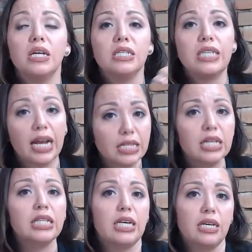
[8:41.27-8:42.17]

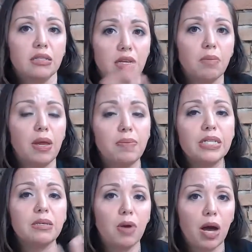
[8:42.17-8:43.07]
Technically, there may be
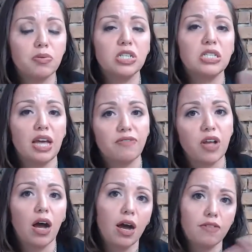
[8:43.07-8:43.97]
some options left
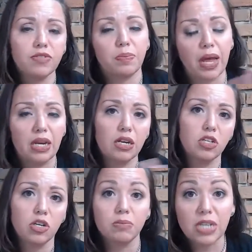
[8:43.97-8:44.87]
off depending on
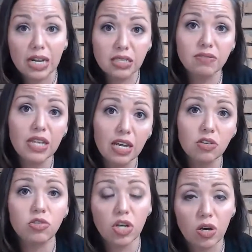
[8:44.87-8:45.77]
your objectives that you
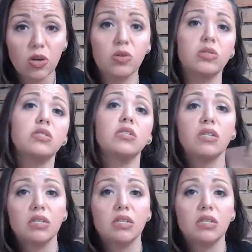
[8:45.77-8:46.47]
chose.